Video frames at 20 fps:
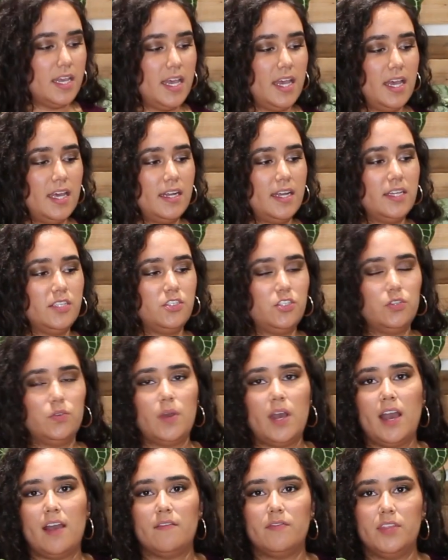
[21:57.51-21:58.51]
And I do
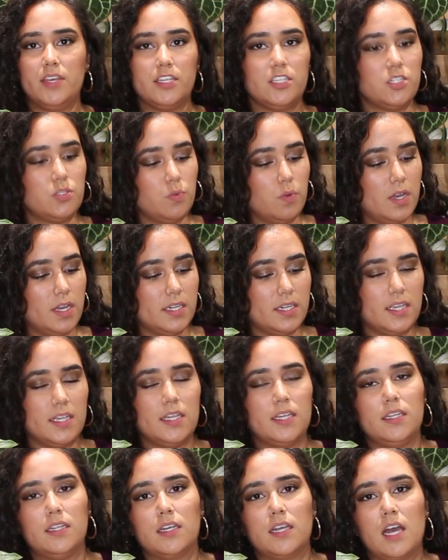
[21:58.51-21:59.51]
have this one
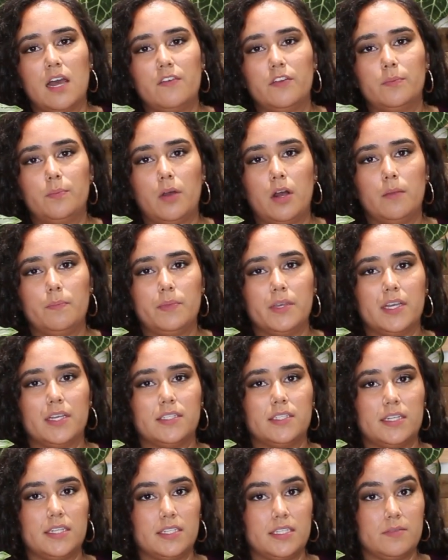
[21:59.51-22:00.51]
in a cover pot
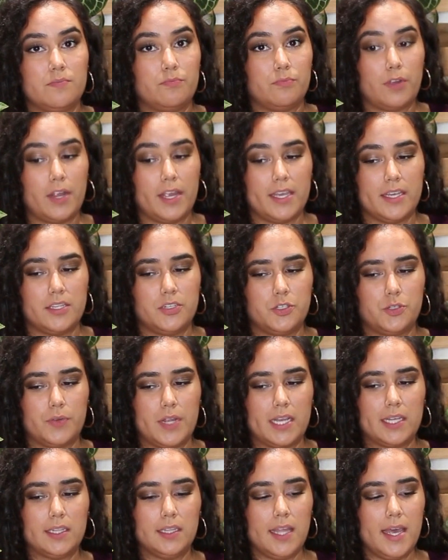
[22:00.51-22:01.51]
because it is in bright and
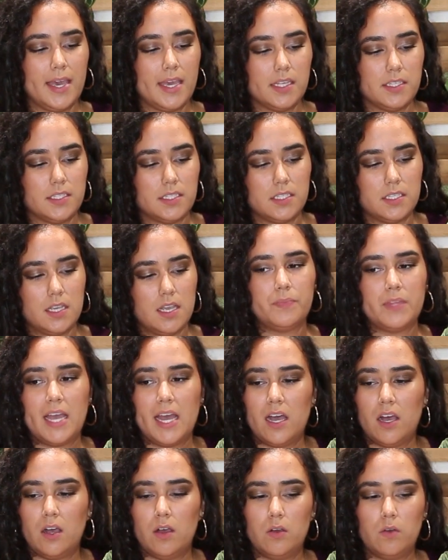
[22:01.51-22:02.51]
direct light.
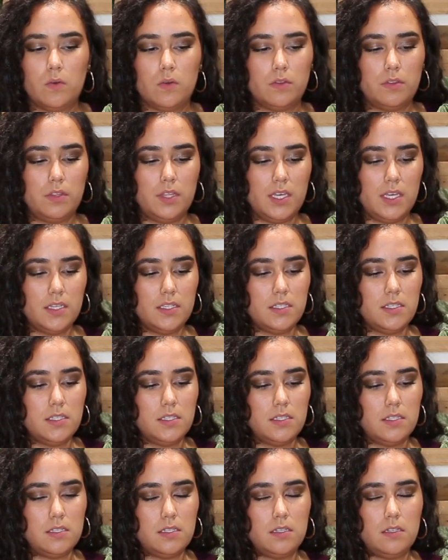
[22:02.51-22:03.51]
Now
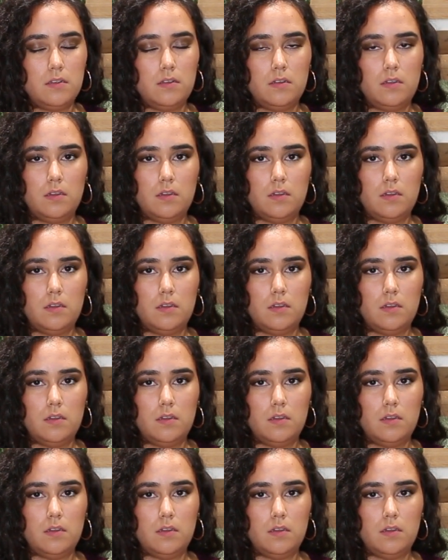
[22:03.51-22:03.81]
this